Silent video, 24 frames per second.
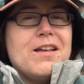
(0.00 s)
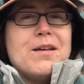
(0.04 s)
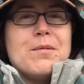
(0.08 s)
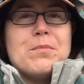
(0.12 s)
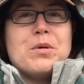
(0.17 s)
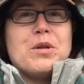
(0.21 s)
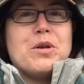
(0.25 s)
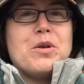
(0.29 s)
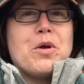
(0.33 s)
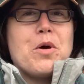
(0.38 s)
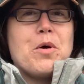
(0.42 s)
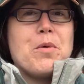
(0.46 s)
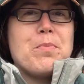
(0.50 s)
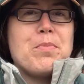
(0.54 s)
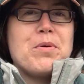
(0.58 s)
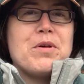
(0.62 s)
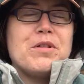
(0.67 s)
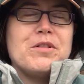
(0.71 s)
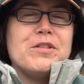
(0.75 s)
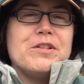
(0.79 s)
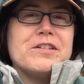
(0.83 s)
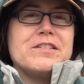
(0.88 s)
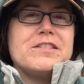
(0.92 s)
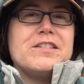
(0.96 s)
But
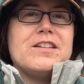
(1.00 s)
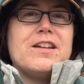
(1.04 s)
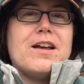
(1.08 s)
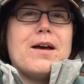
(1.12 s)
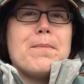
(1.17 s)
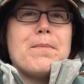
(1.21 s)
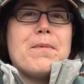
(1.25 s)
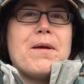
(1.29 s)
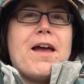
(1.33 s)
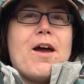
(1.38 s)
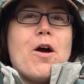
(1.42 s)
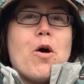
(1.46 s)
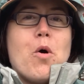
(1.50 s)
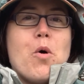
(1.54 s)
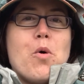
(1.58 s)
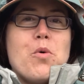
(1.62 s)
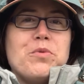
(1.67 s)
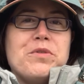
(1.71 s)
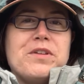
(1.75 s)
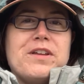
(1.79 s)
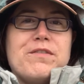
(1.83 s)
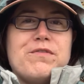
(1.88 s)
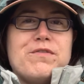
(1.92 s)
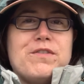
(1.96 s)
nope, looked it up,
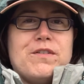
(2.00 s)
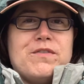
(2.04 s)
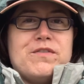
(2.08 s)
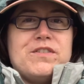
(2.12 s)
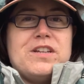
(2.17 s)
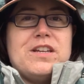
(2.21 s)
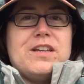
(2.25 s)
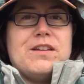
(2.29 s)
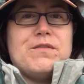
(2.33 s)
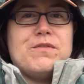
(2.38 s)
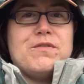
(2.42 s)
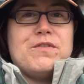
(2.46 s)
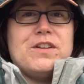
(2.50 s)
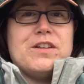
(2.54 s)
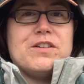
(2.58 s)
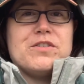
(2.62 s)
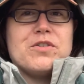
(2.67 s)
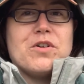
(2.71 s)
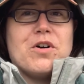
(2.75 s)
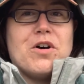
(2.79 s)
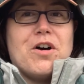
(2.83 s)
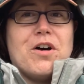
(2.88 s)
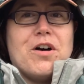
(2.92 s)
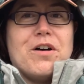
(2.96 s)
only 15 feet
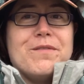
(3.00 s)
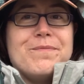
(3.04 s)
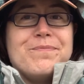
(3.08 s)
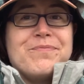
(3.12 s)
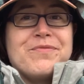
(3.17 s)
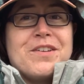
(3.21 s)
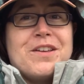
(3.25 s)
tall.